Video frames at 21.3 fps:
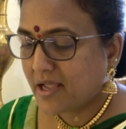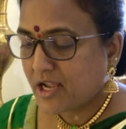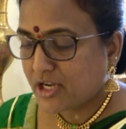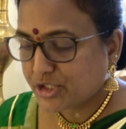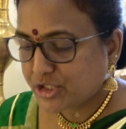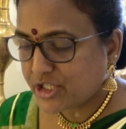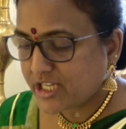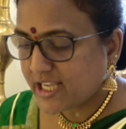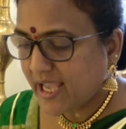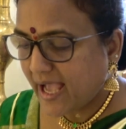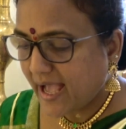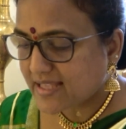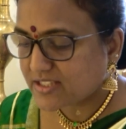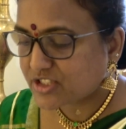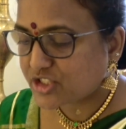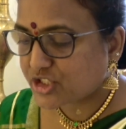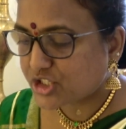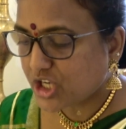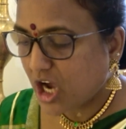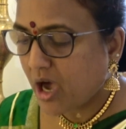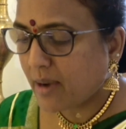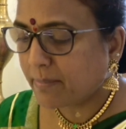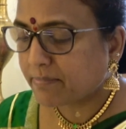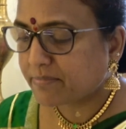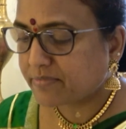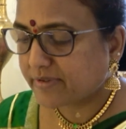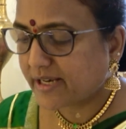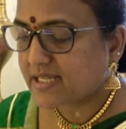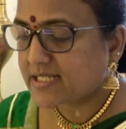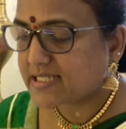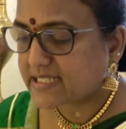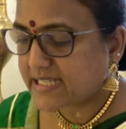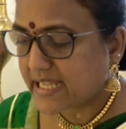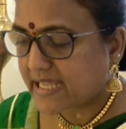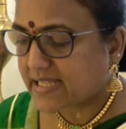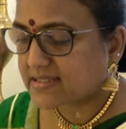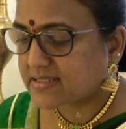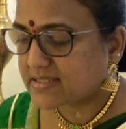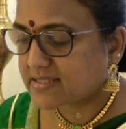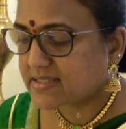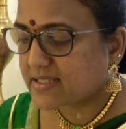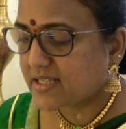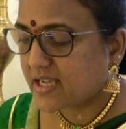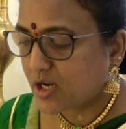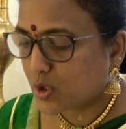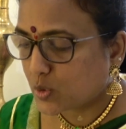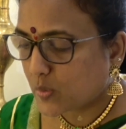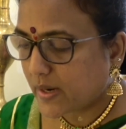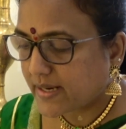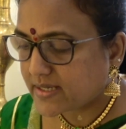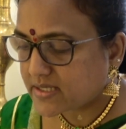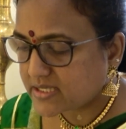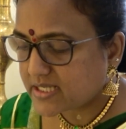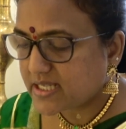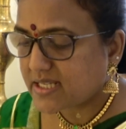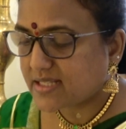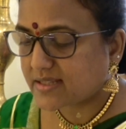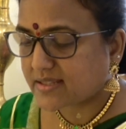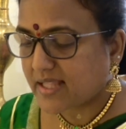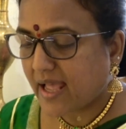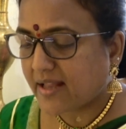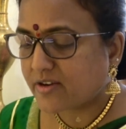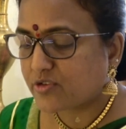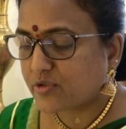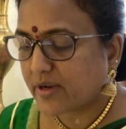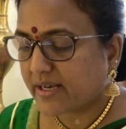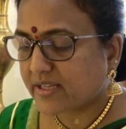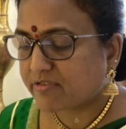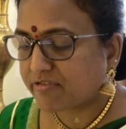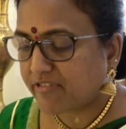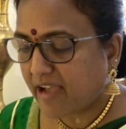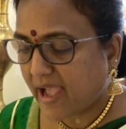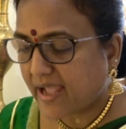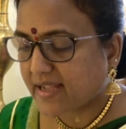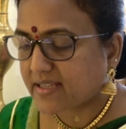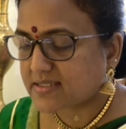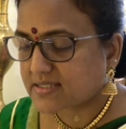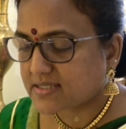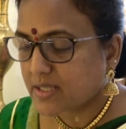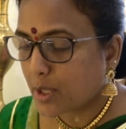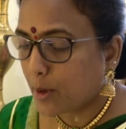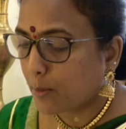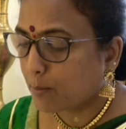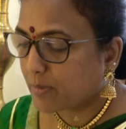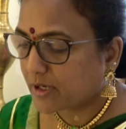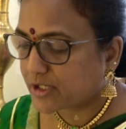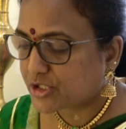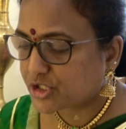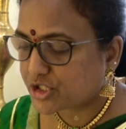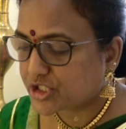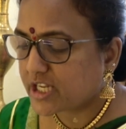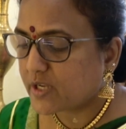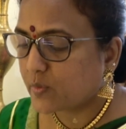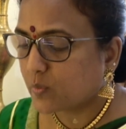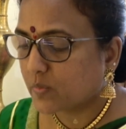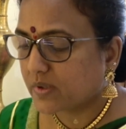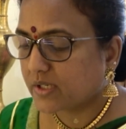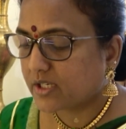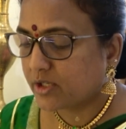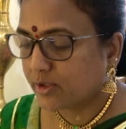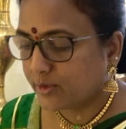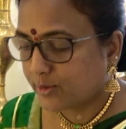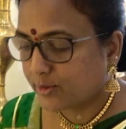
She has sharp red nails, red teeth, and red fangs, but she will